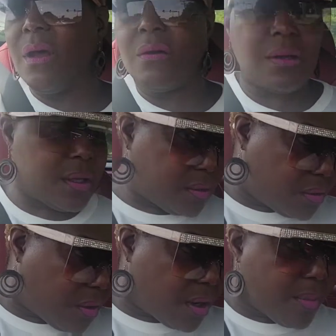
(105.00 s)
know, because,
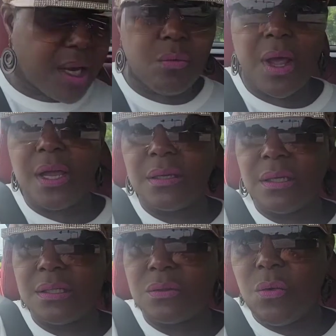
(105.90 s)
you know, everybody waiting.
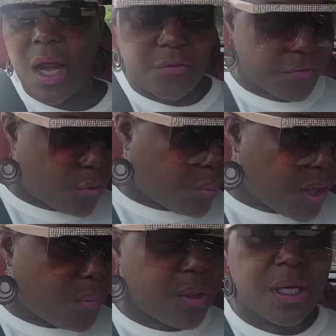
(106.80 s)
There's quite a few
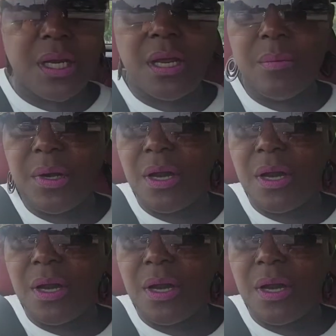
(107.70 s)
people in there,